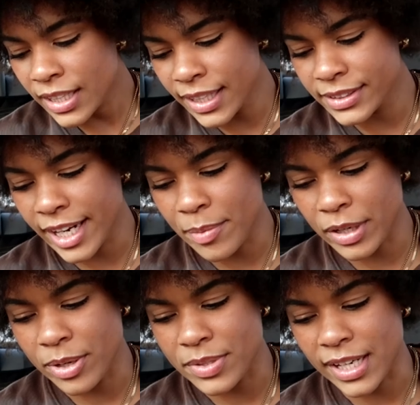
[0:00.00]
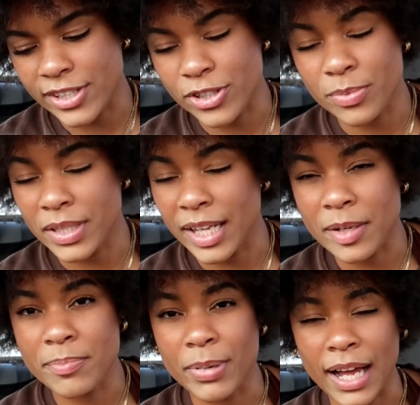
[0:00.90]
Like today, Brady was like, should we
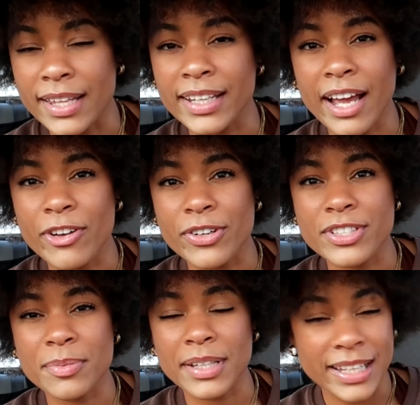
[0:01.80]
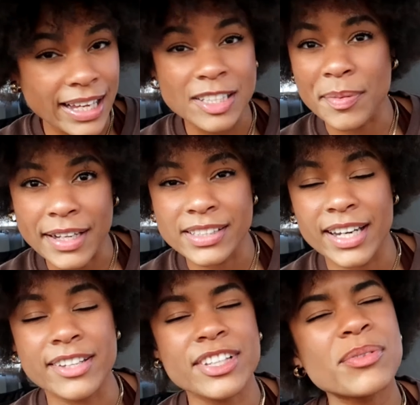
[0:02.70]
like buy the counters? So I'm like, yes, buy it
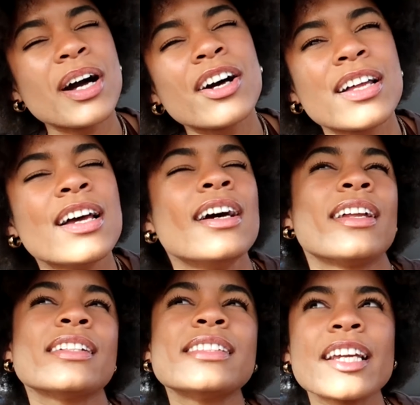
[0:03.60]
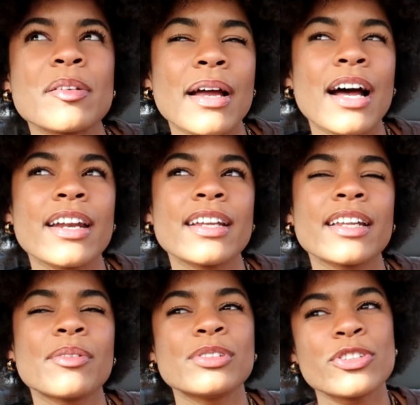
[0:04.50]
today. He's like, well, let's think about it.
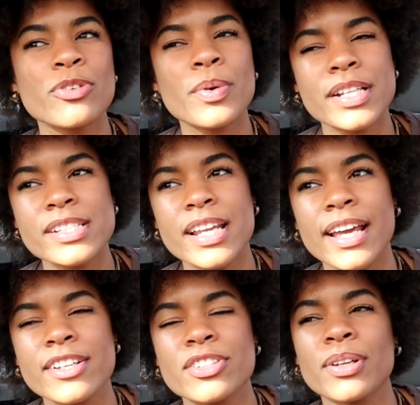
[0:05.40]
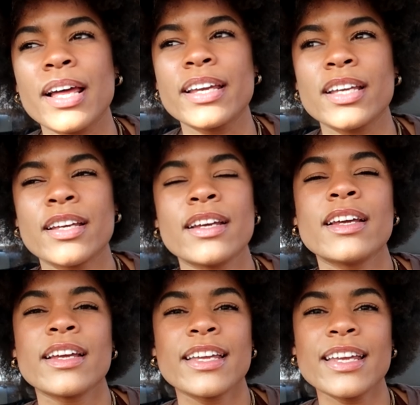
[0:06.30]
Like, we'll do it Wednesday. So like,
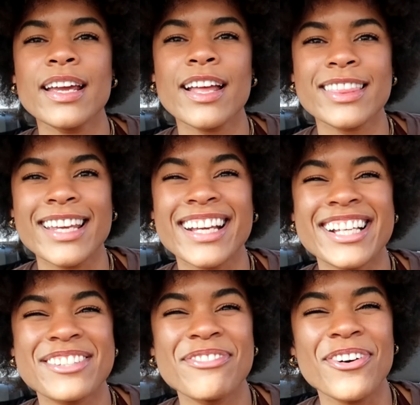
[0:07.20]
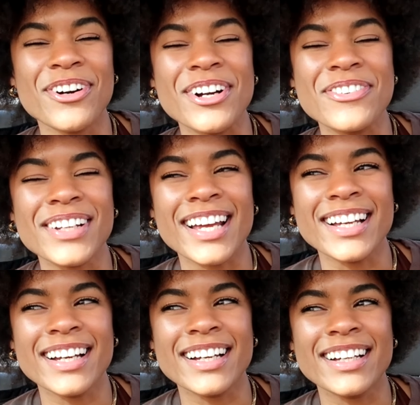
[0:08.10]
he, I think, is more of like
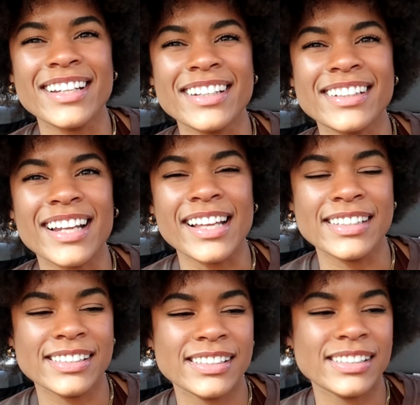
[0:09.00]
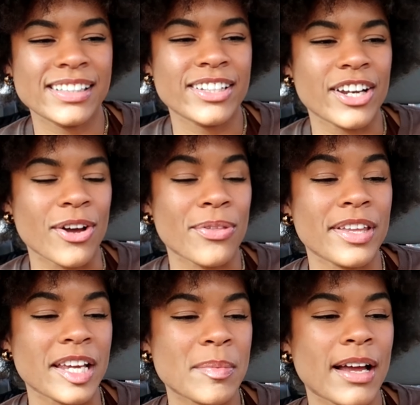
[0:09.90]
a, let's, you know,
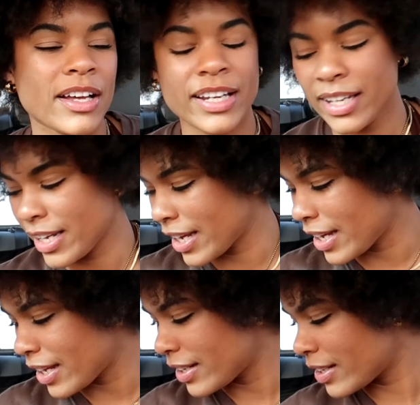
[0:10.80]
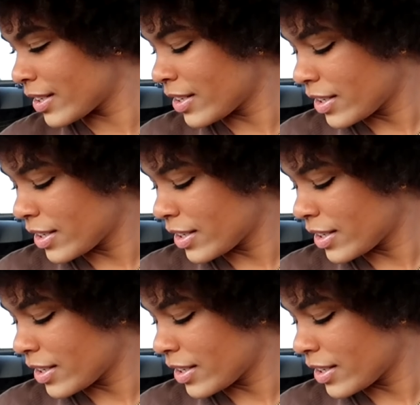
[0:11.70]
think about it and